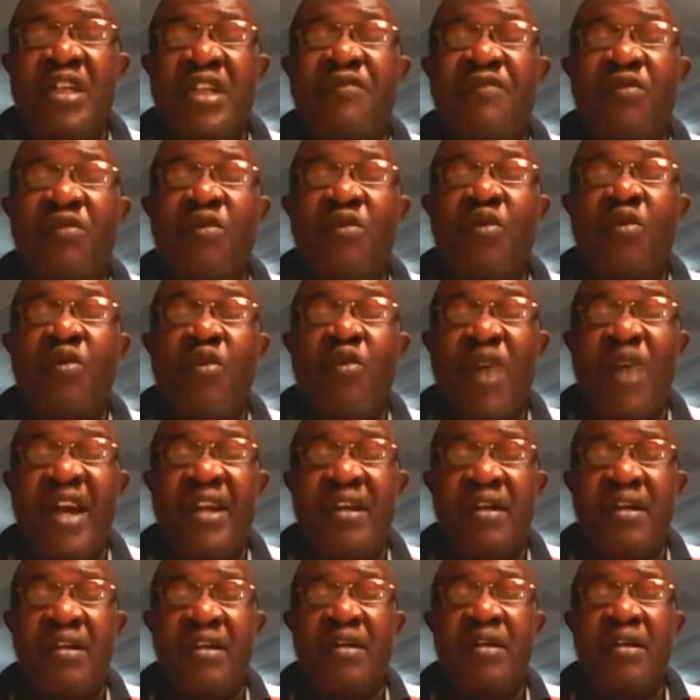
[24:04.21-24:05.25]
for
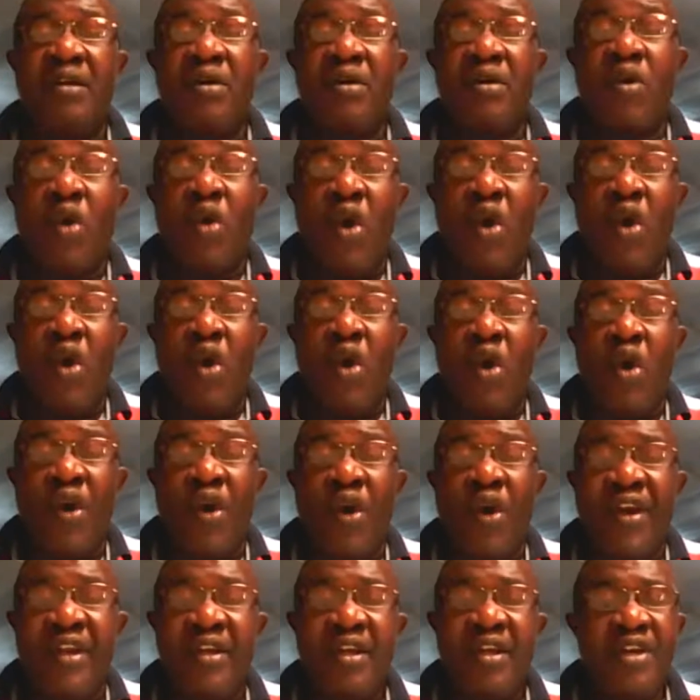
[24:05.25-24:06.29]
one
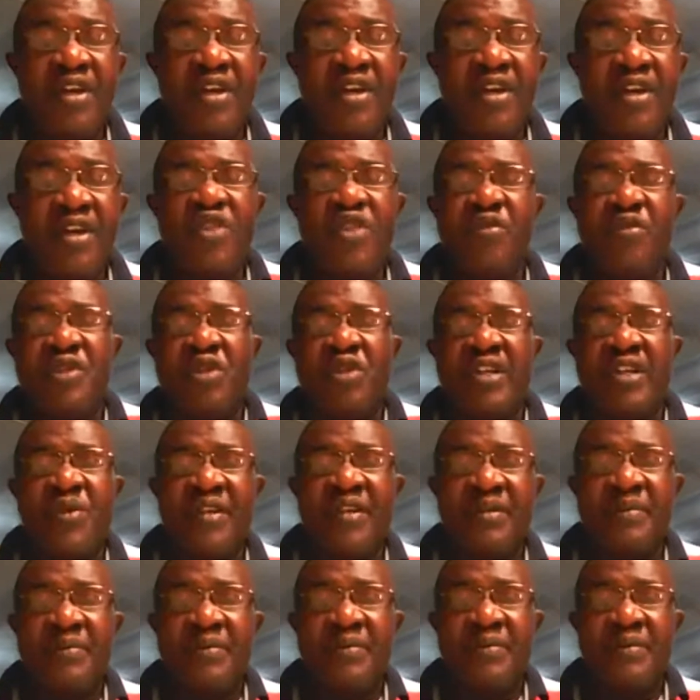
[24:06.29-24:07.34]
coin, you won't talk
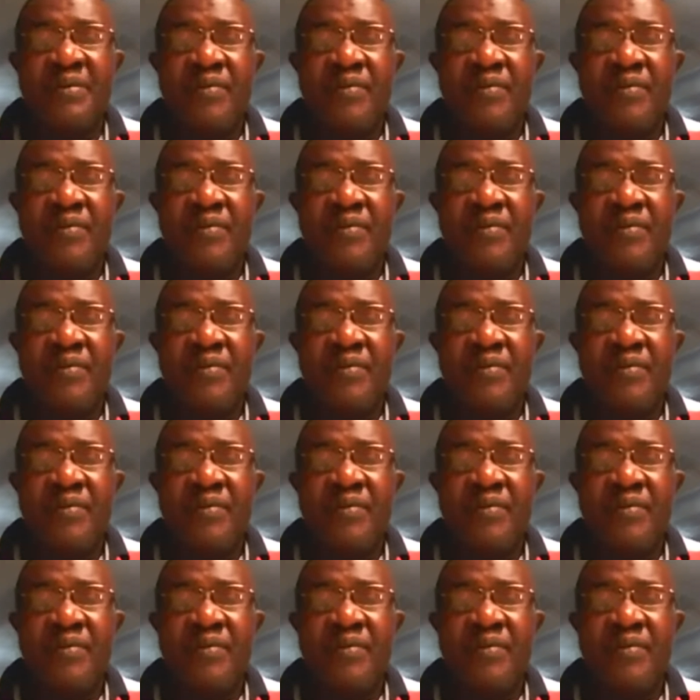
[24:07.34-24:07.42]
that.